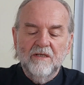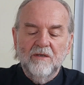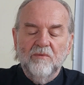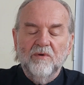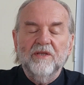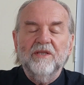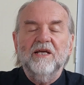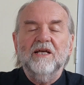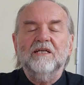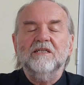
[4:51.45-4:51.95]

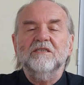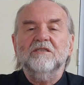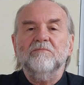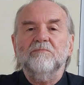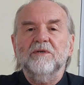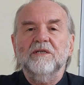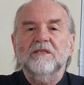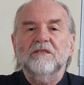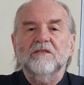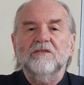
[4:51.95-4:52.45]
Well, they can
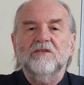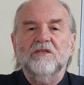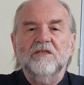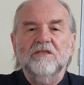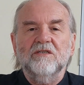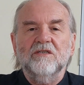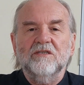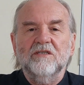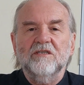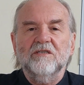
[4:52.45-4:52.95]
speak to
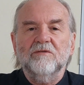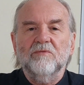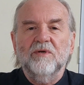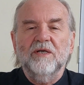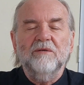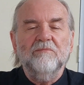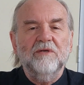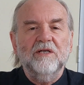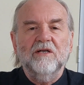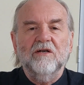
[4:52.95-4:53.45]
Jesus this
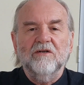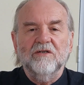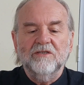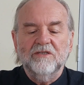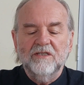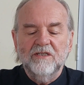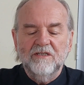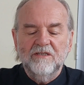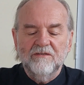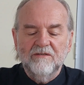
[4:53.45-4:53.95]
way
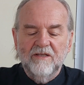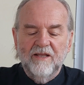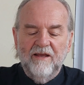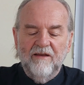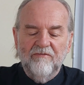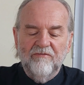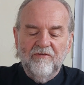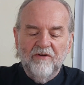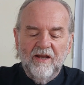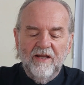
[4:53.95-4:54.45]
because he's their
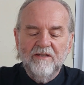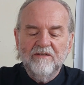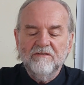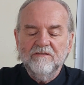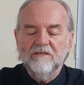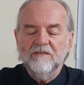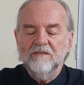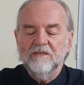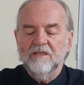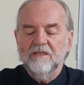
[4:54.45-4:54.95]

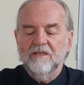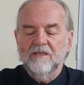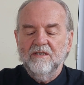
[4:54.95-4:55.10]
friend,